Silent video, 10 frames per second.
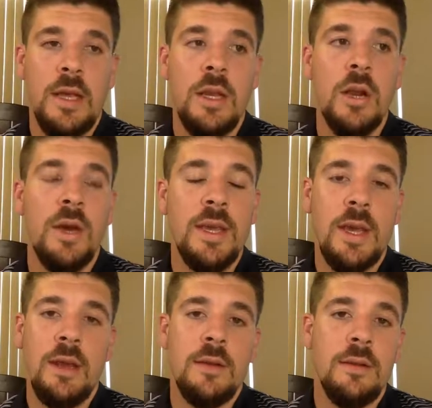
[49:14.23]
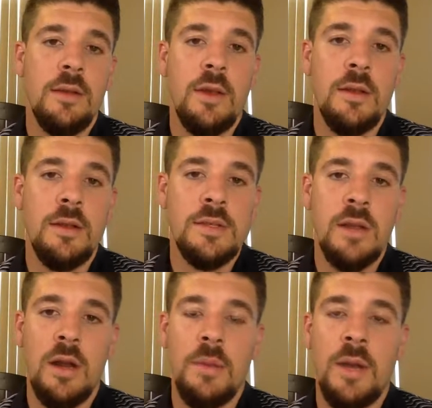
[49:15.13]
again, it's
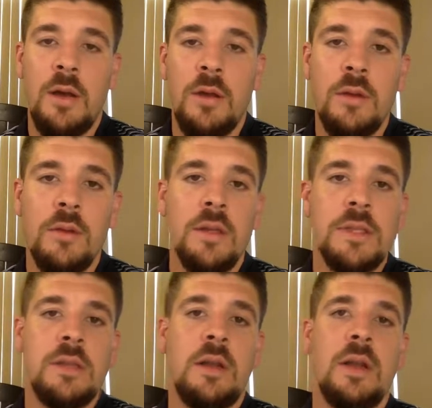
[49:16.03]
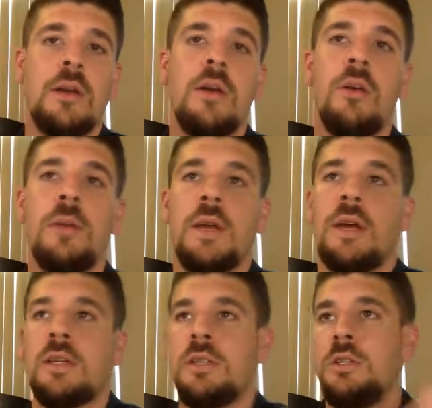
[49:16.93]
not like, oh my
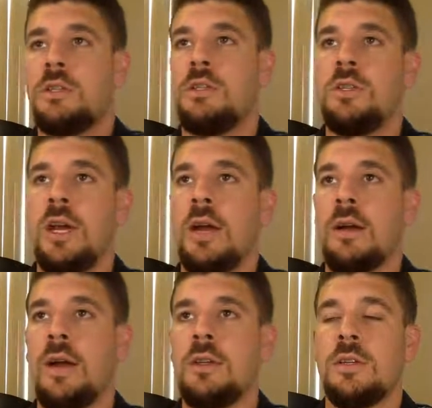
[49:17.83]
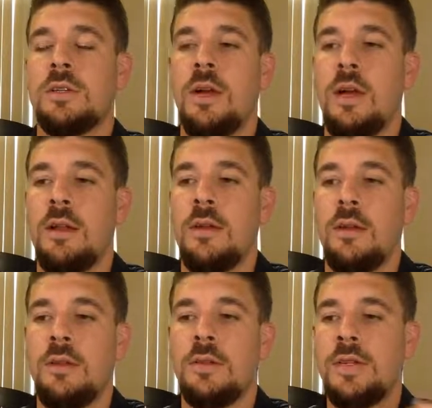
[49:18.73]
gosh, Jack, I just got
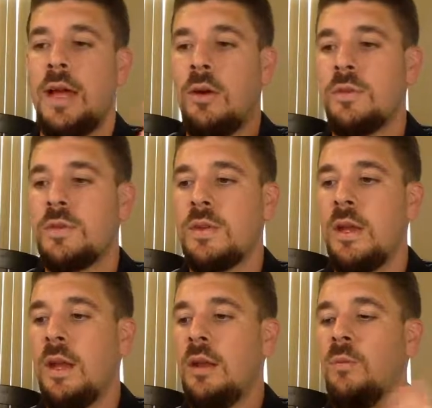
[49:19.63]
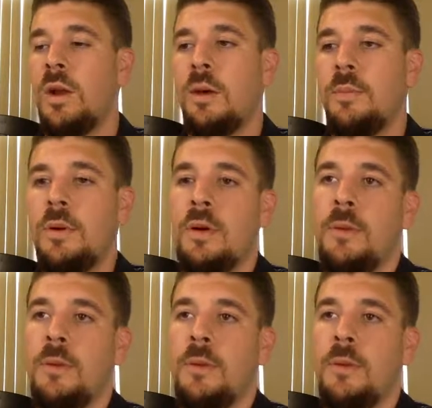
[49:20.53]
this house and it went up,